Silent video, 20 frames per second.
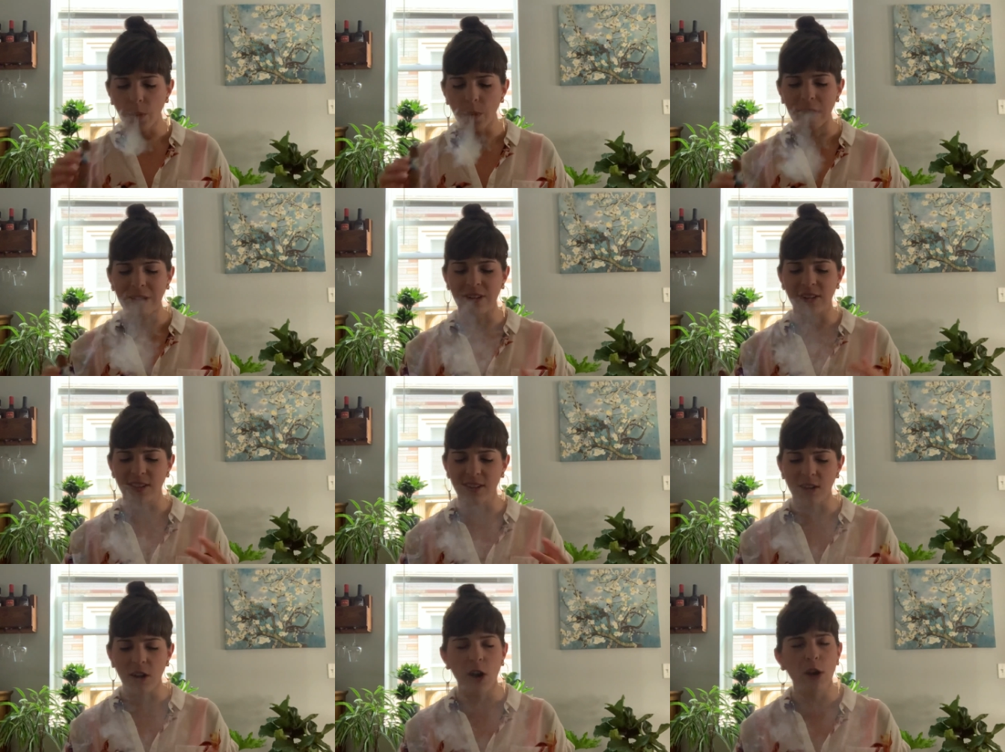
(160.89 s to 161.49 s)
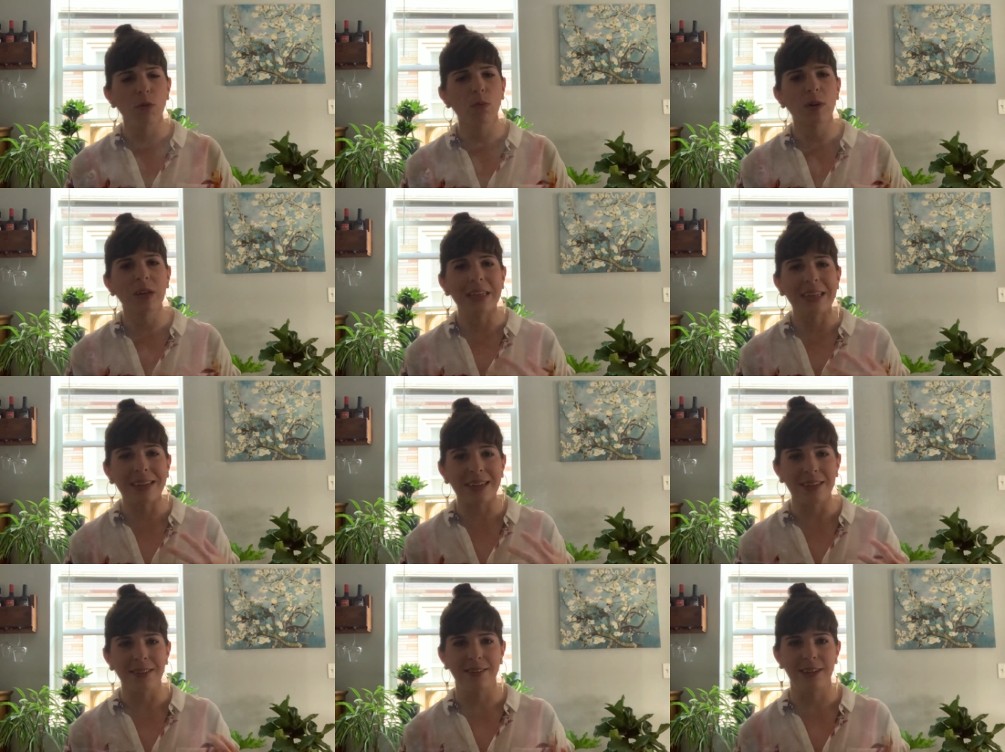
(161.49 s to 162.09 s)
the cigar
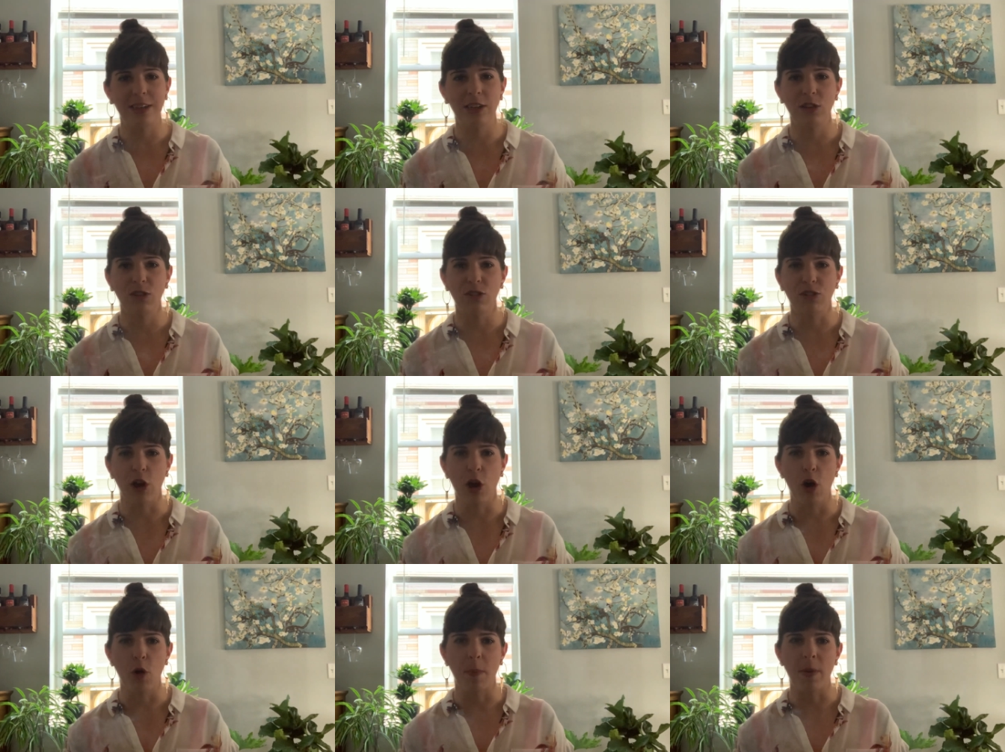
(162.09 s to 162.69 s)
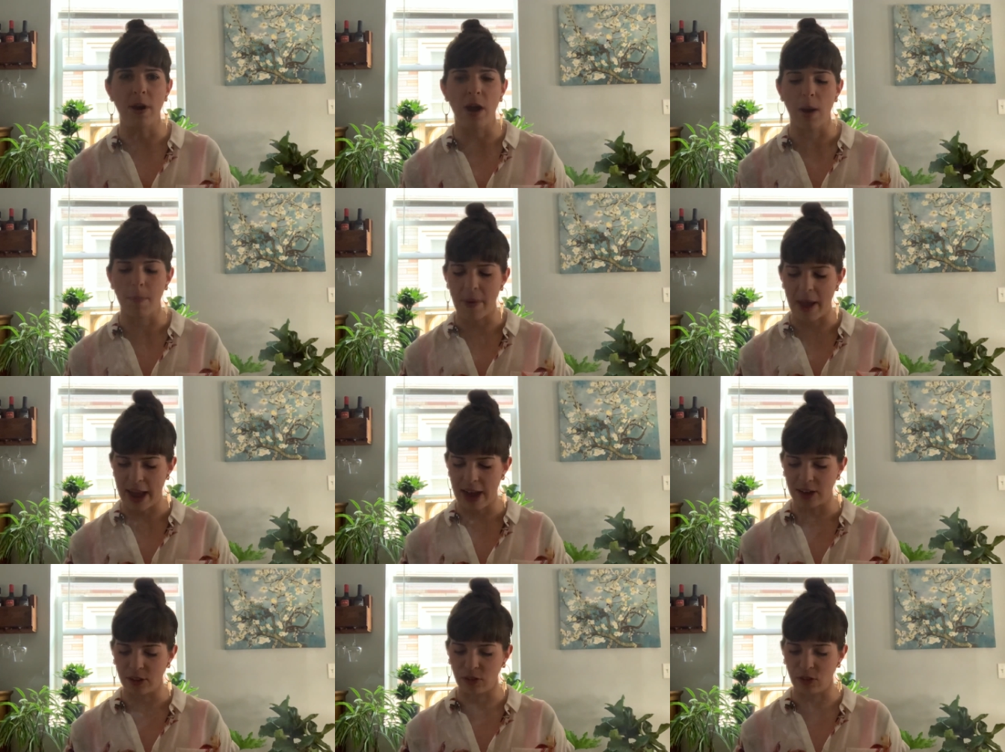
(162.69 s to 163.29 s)
really continues to open up
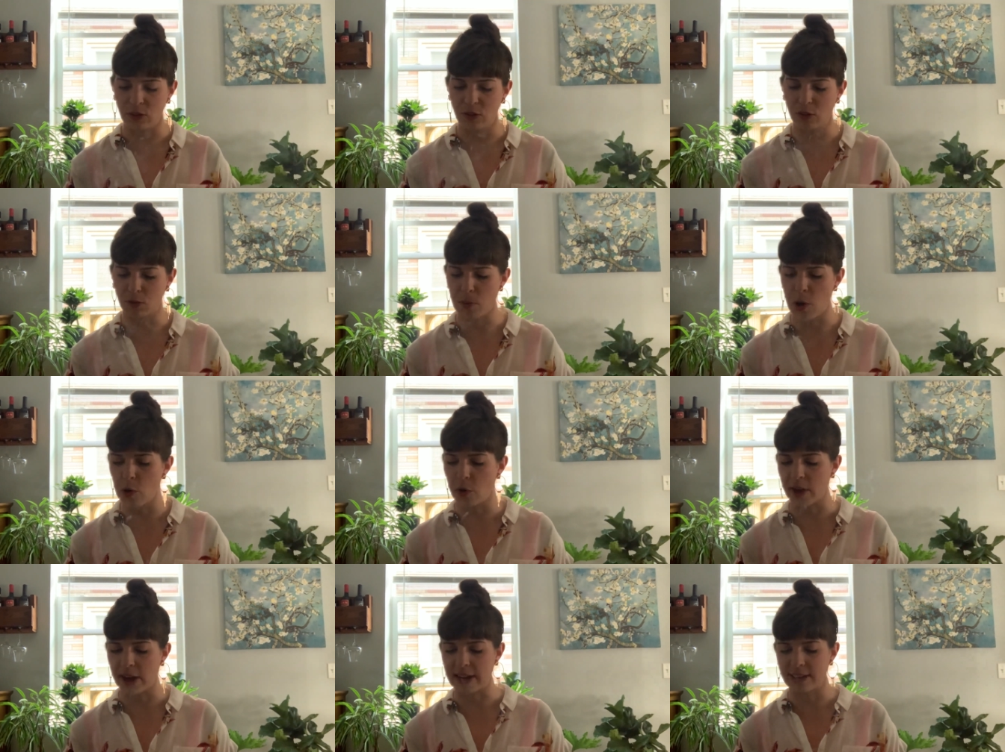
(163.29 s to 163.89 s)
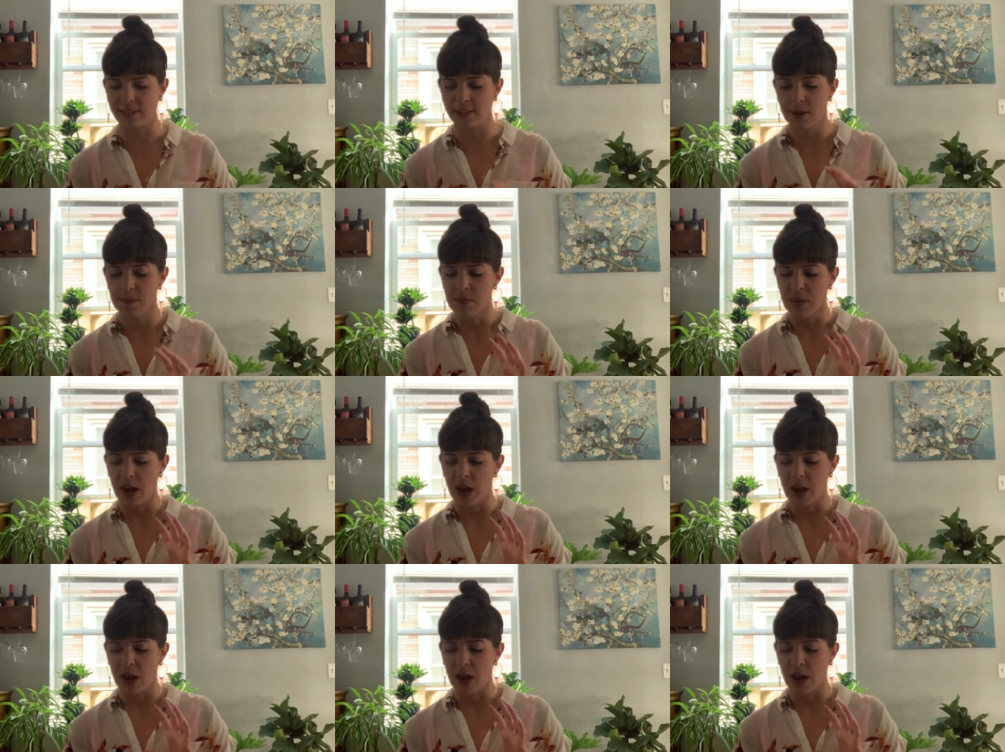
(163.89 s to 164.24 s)
as you smoke it.